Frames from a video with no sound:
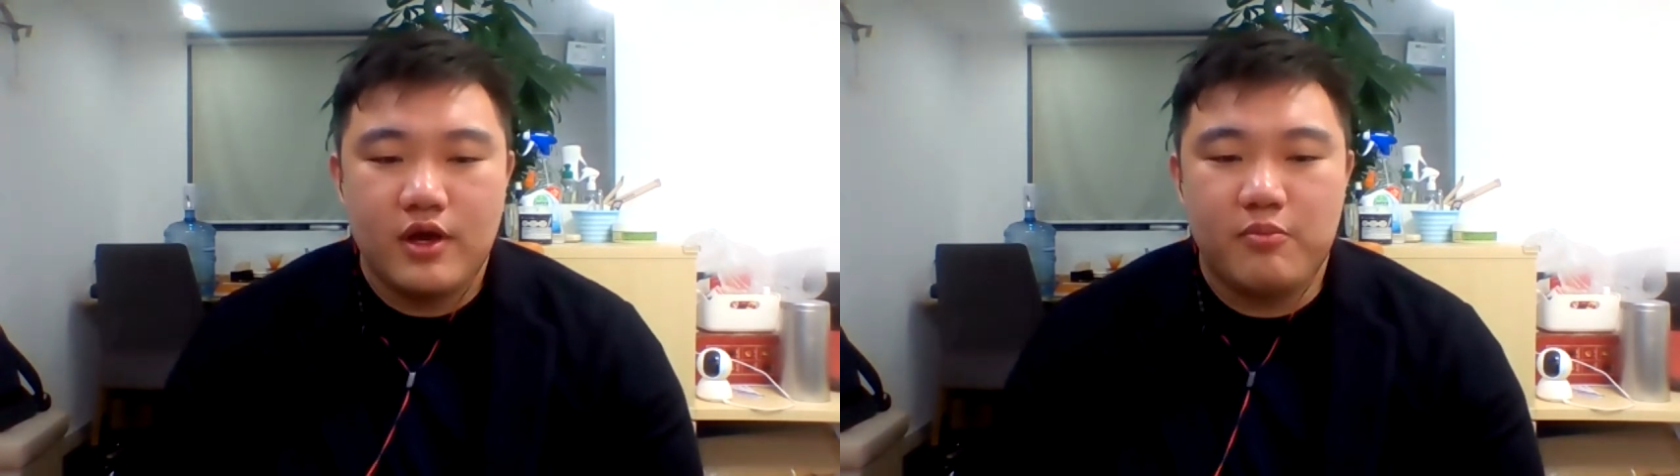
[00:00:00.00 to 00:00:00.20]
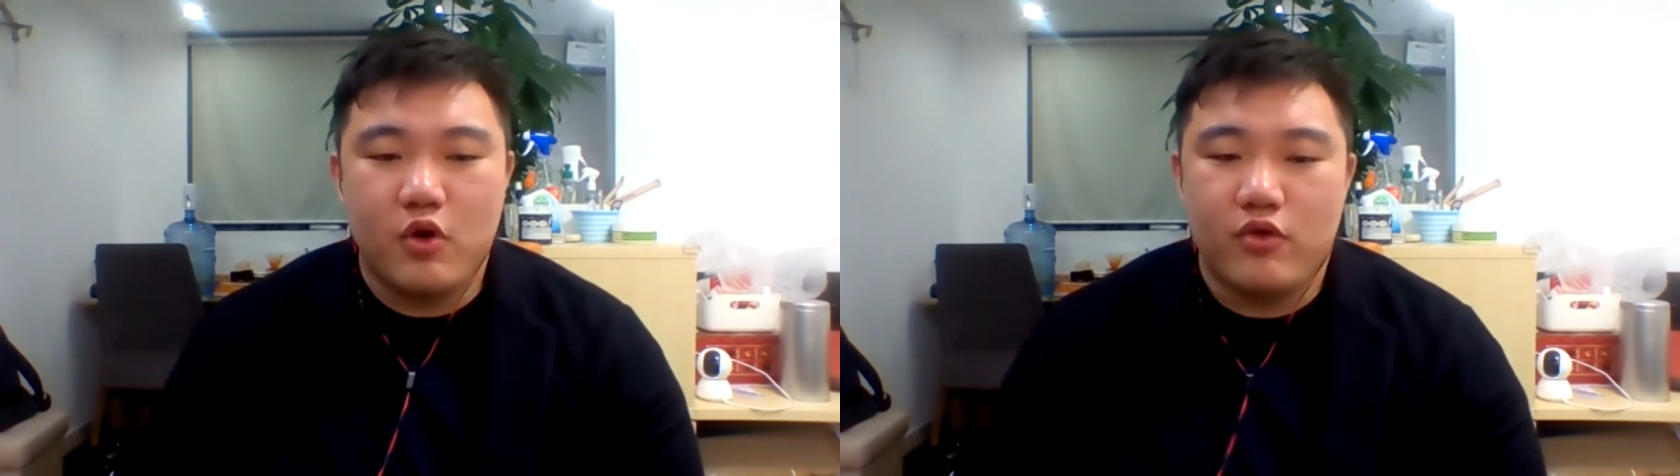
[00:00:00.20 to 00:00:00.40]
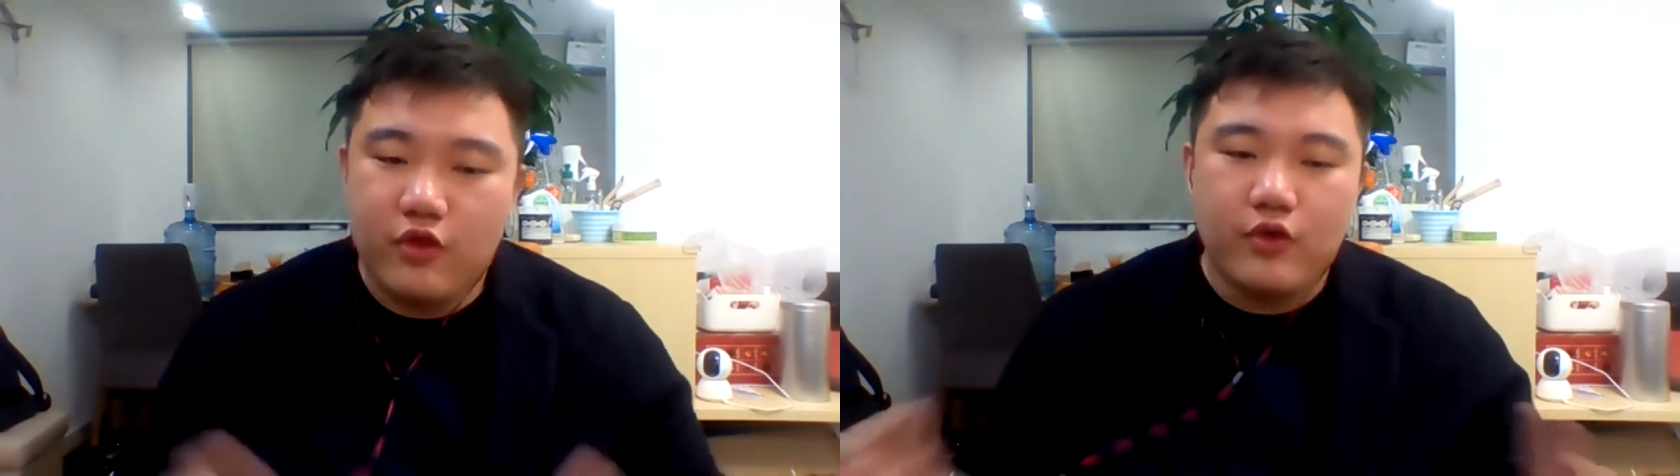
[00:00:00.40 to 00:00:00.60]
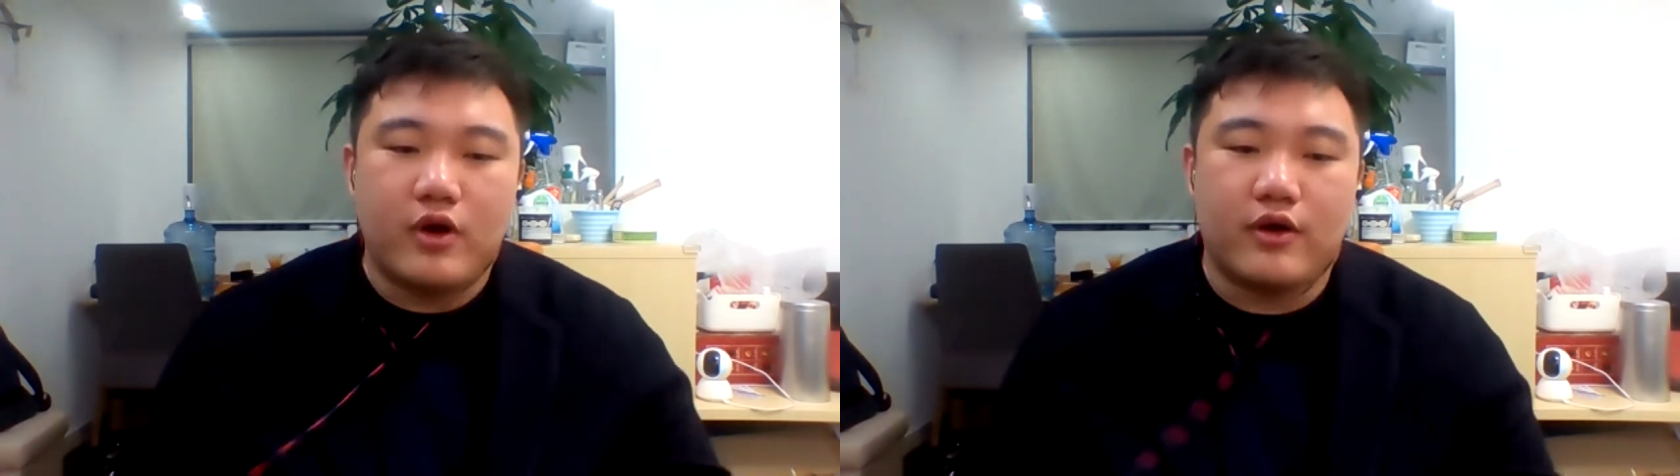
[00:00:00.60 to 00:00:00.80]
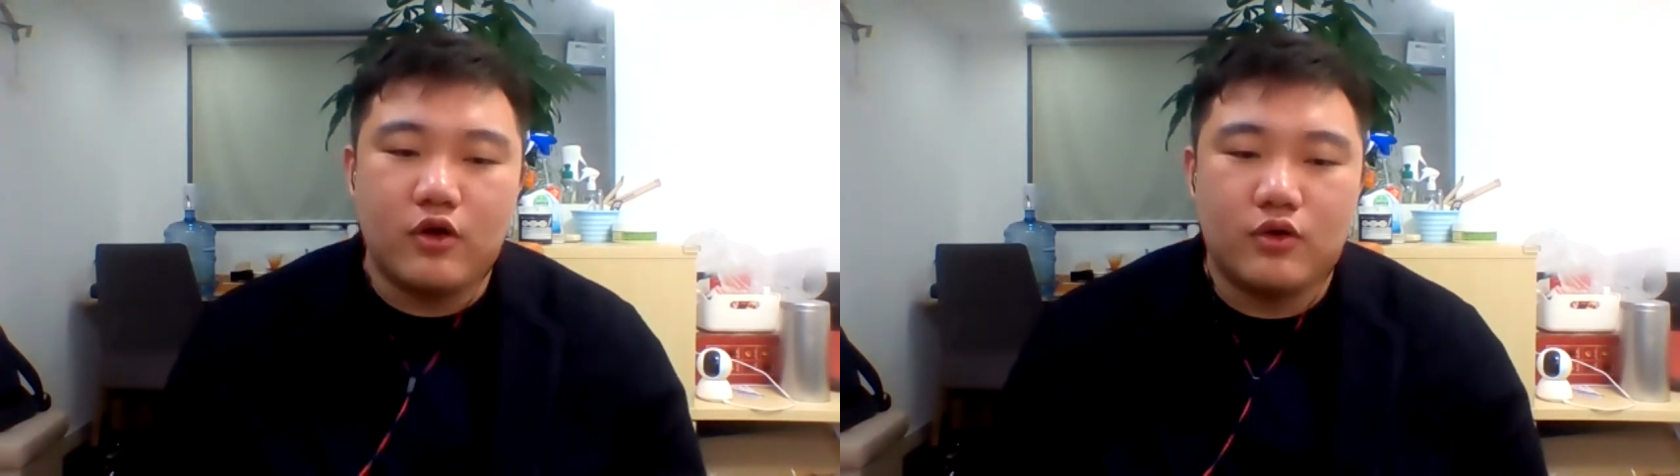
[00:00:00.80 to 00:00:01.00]
both
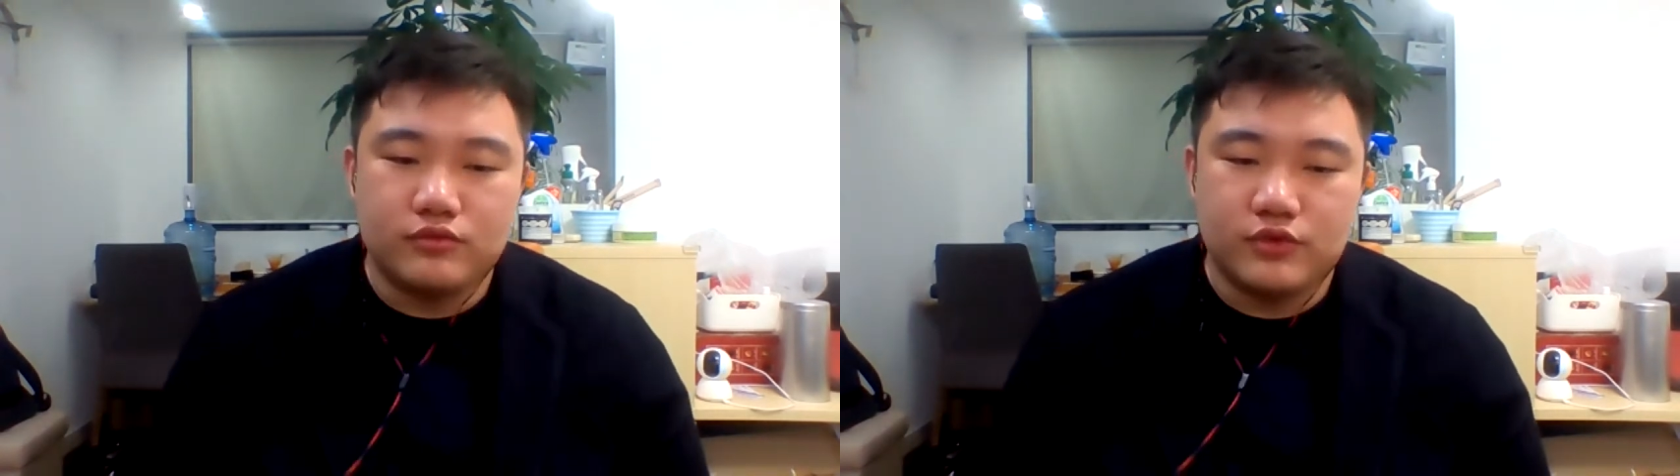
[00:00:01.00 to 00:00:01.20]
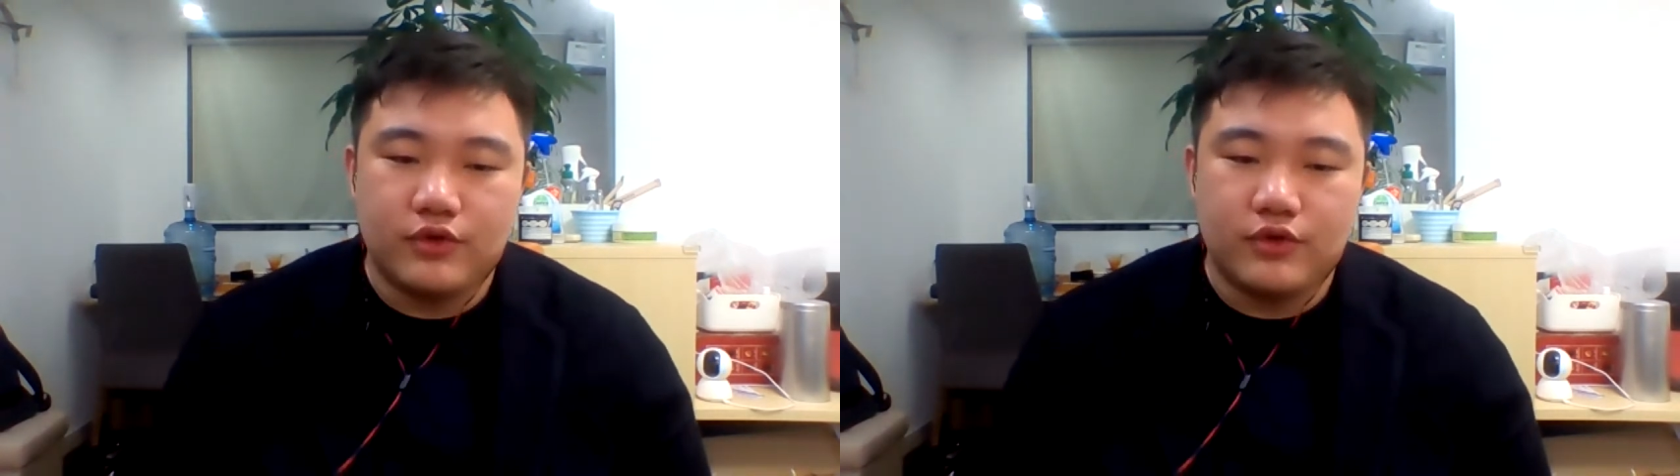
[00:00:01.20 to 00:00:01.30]
QR code.